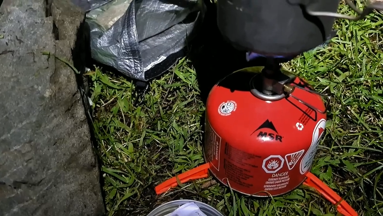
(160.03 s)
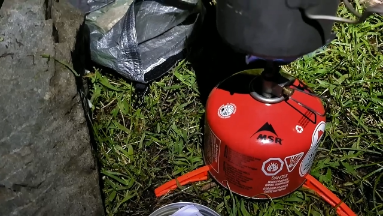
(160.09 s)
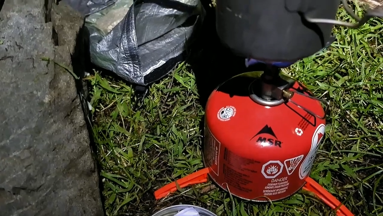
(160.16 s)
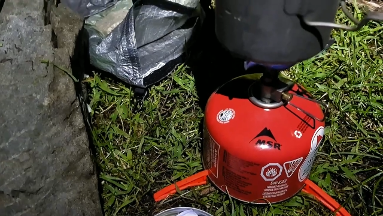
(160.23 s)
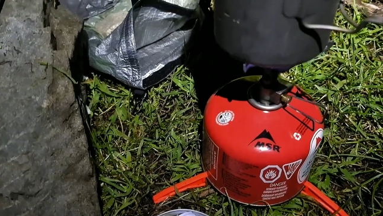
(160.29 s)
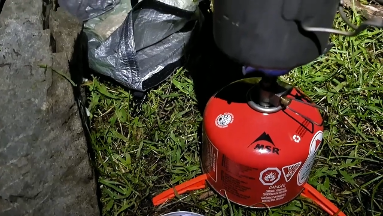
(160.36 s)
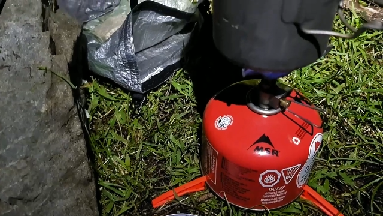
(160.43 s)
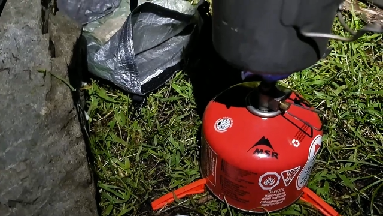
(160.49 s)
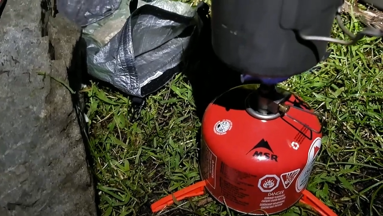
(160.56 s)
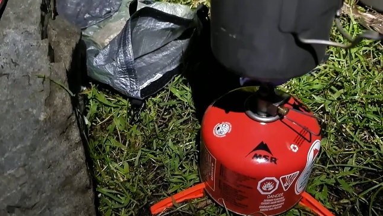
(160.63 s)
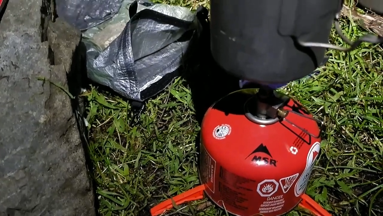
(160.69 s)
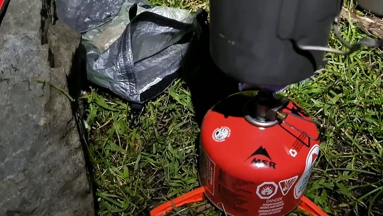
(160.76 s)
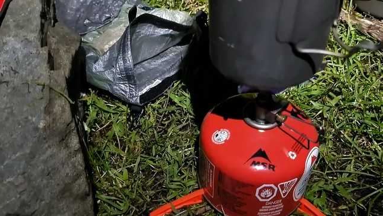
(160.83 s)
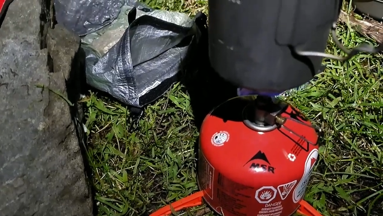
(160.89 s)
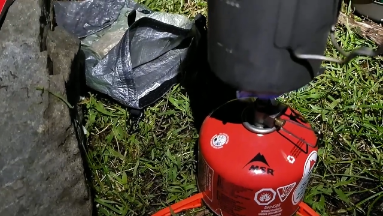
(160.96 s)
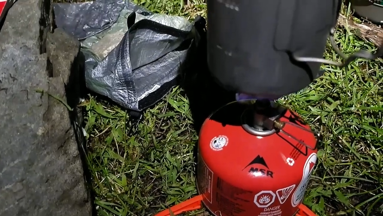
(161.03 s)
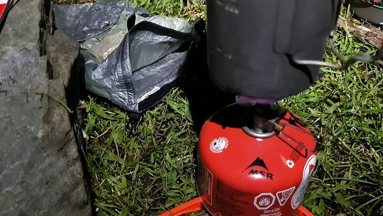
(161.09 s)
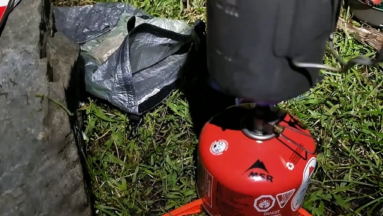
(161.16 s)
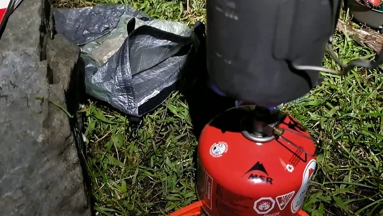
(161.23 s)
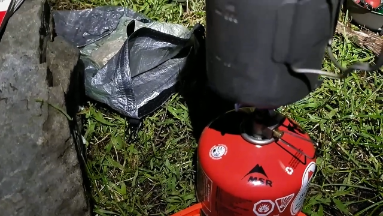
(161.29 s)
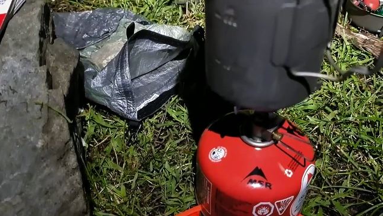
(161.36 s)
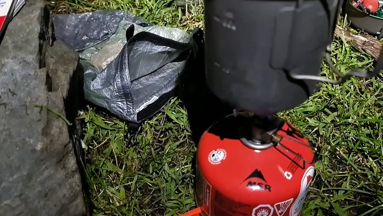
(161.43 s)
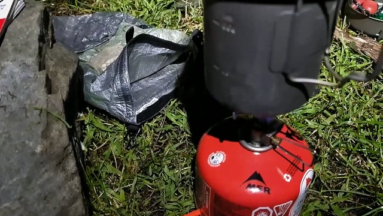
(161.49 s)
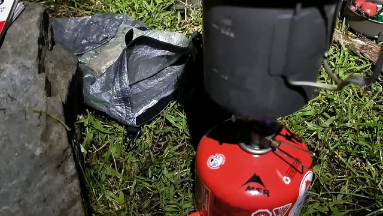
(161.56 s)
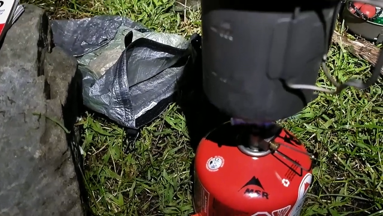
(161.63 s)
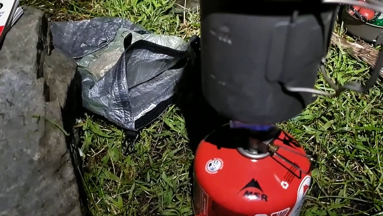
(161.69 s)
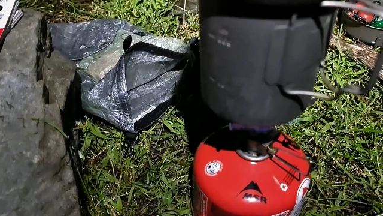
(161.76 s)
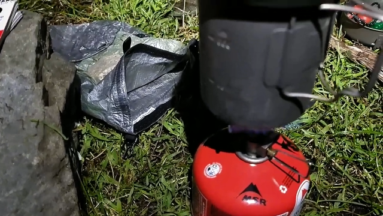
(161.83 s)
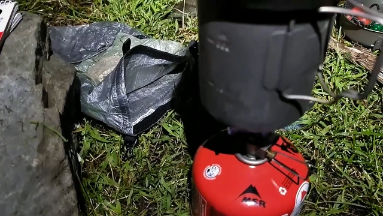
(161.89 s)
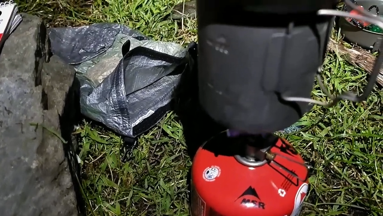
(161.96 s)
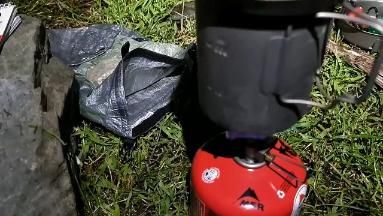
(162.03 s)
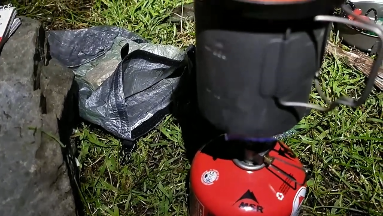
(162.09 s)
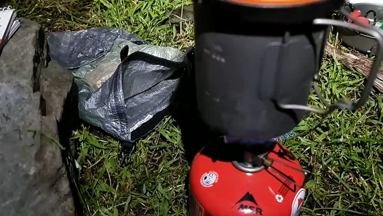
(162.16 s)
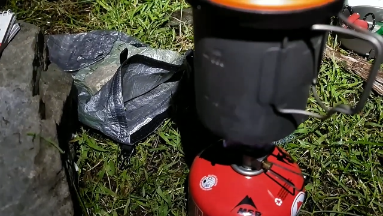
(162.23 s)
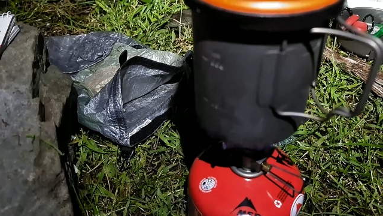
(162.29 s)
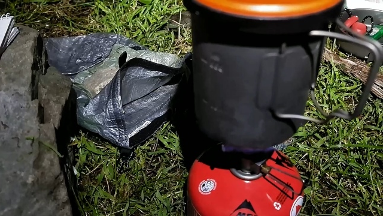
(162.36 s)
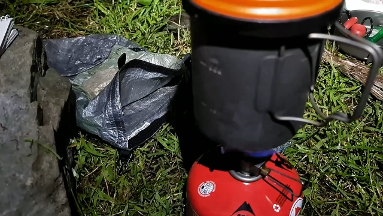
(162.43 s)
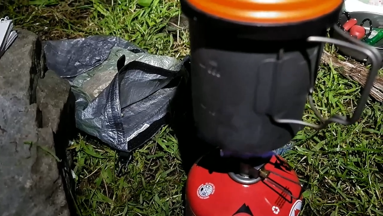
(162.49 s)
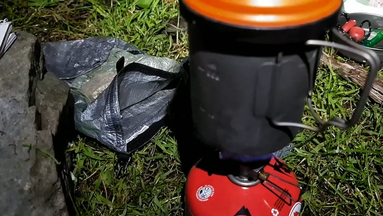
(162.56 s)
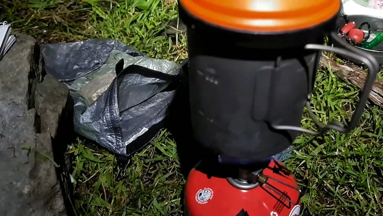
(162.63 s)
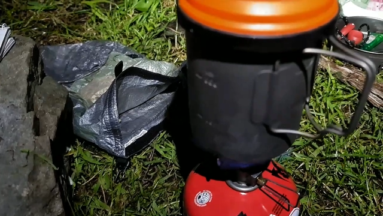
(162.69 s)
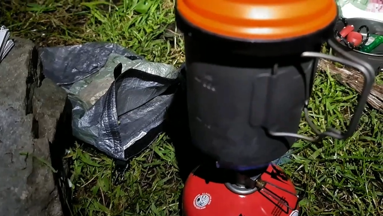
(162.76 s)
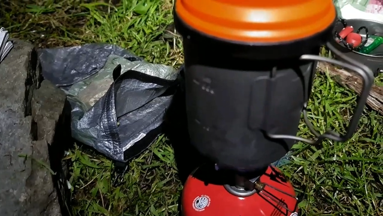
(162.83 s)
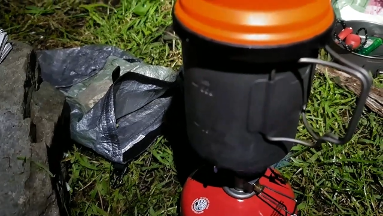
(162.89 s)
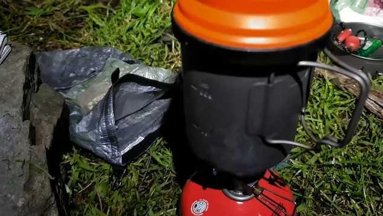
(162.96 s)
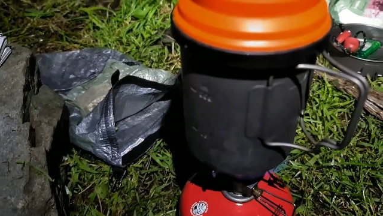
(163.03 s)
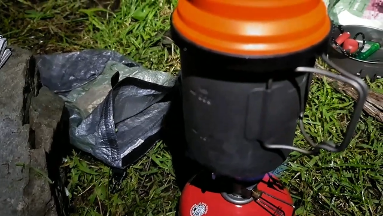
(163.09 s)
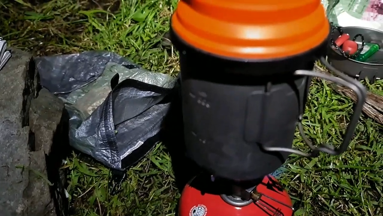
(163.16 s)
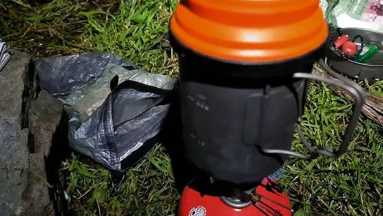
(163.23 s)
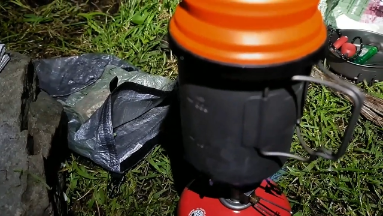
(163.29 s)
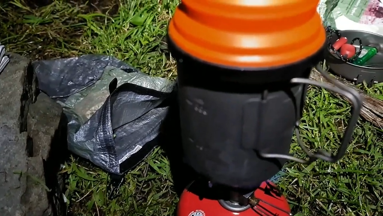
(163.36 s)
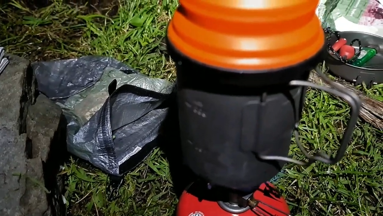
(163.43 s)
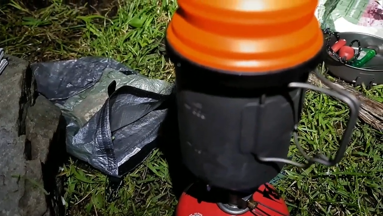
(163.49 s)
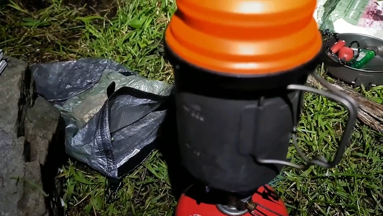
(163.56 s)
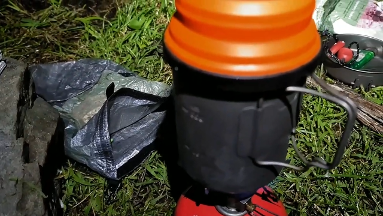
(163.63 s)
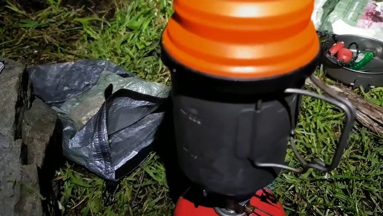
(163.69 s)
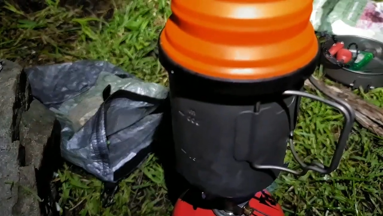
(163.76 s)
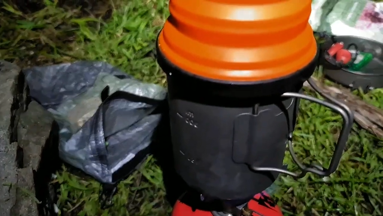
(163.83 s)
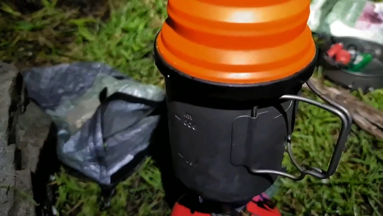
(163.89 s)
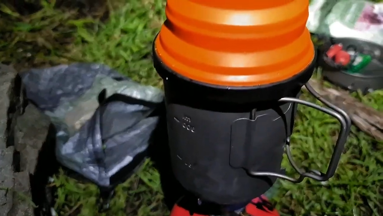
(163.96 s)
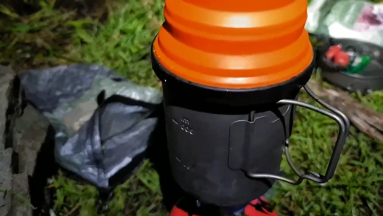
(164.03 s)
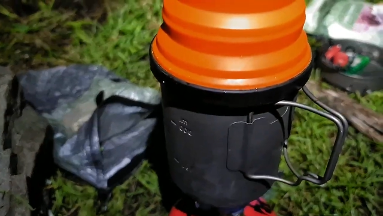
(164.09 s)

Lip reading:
(no speaker visible)